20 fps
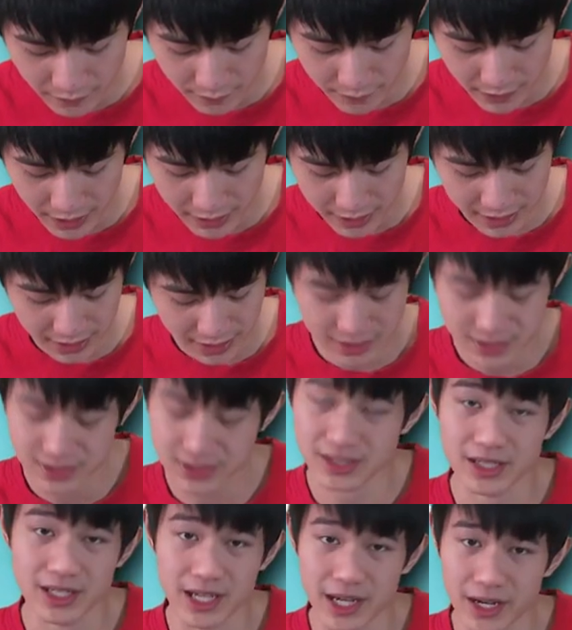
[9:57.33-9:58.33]
can very
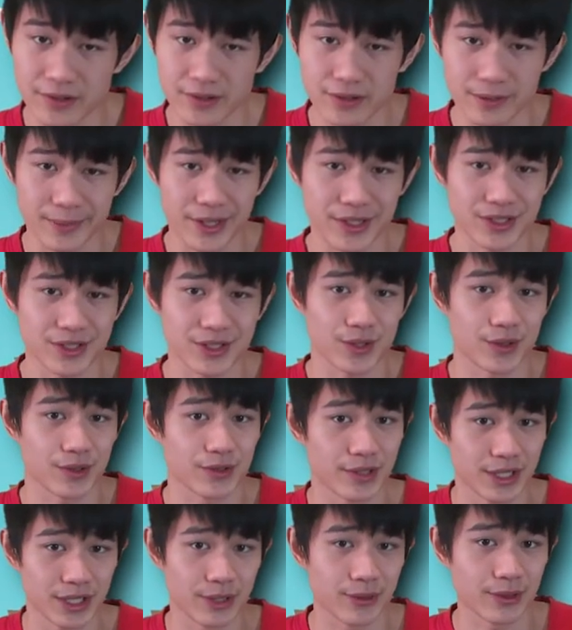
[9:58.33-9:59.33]
easily counter by just
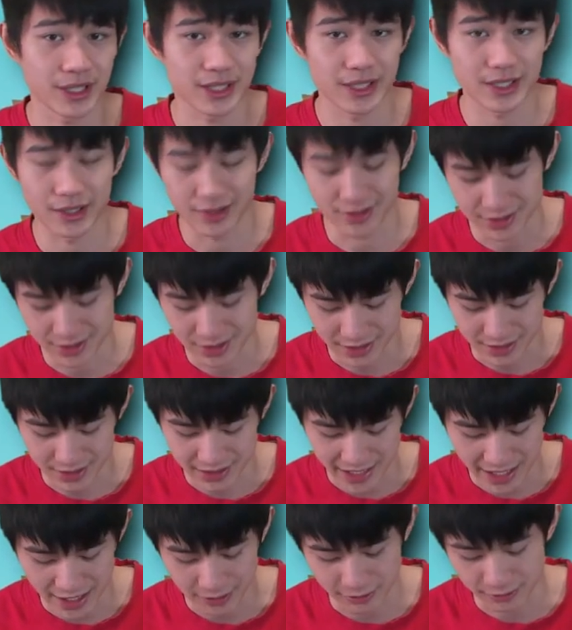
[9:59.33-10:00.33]
tornadoing it onto the
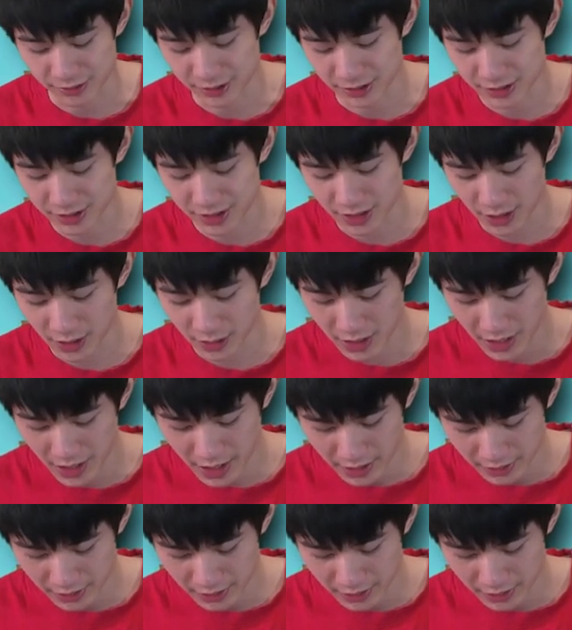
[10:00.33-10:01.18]
tower. So